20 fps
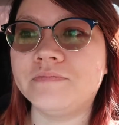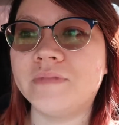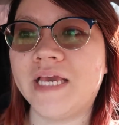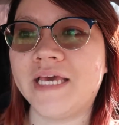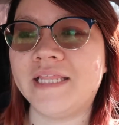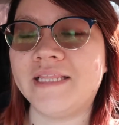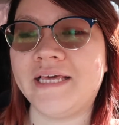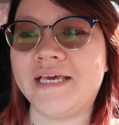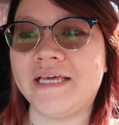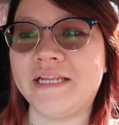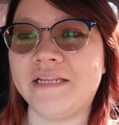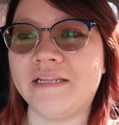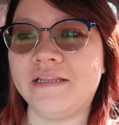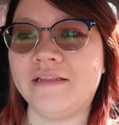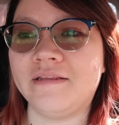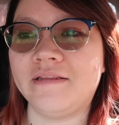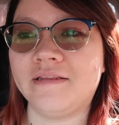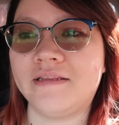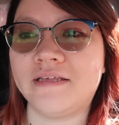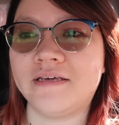and
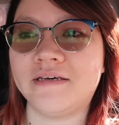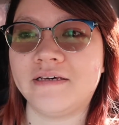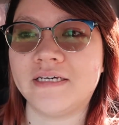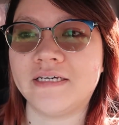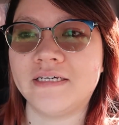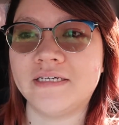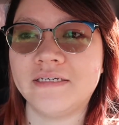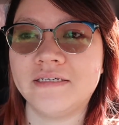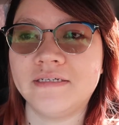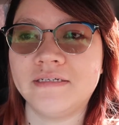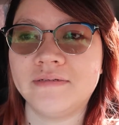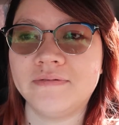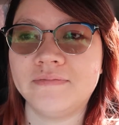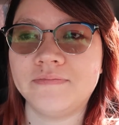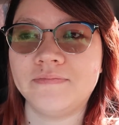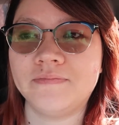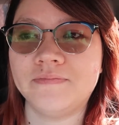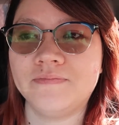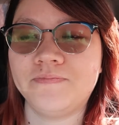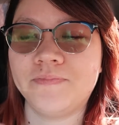then
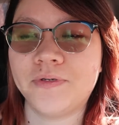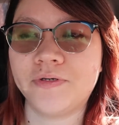the